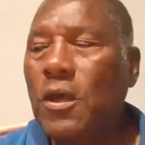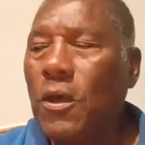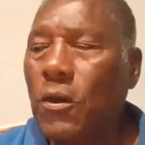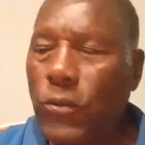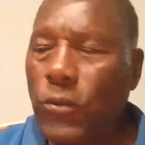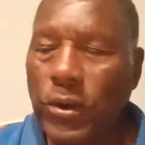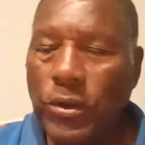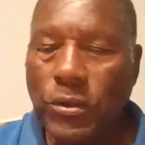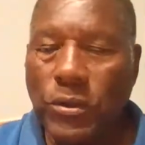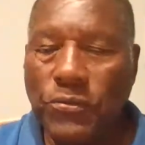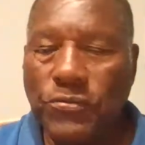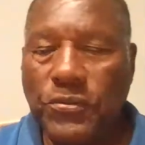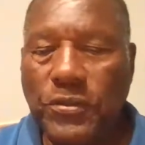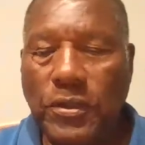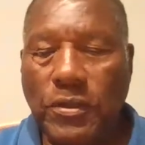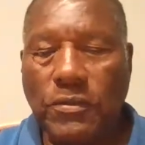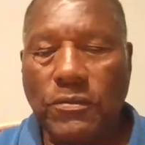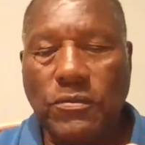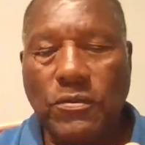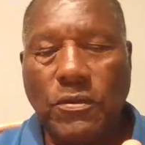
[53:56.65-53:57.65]
What do you
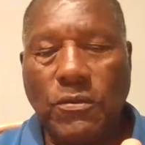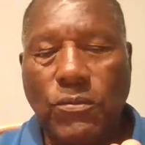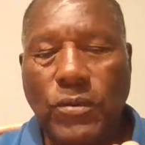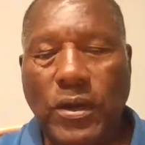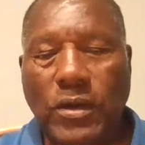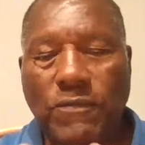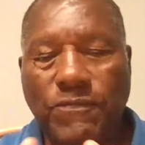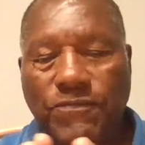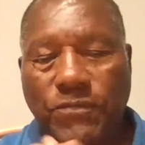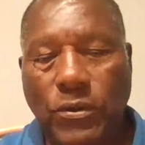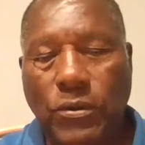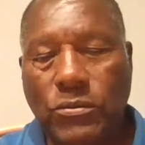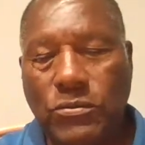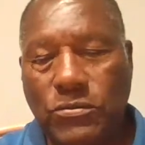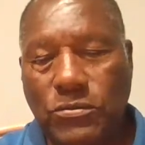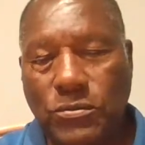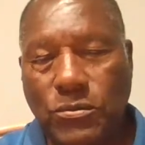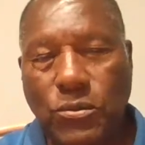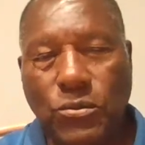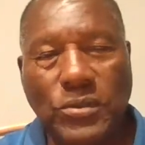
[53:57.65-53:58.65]
think the white
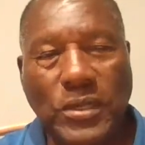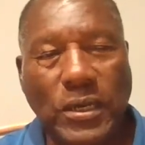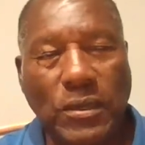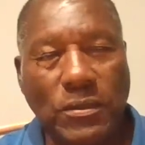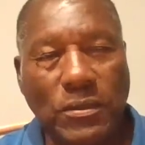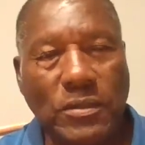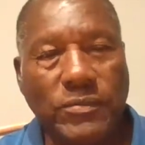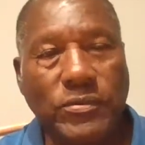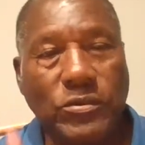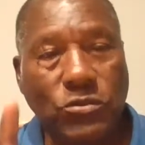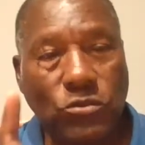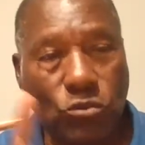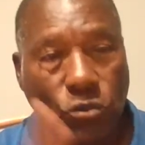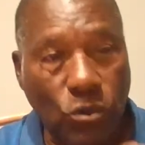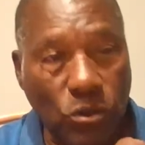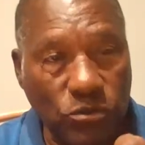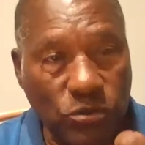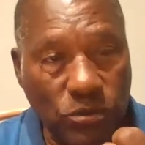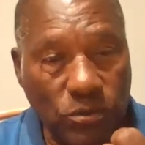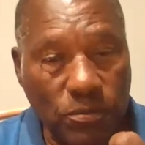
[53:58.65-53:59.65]
folks who now live in
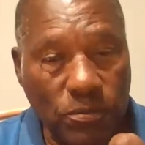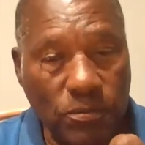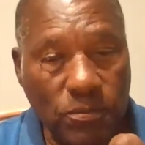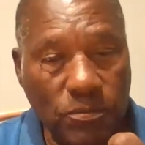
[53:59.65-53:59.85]
Georgia,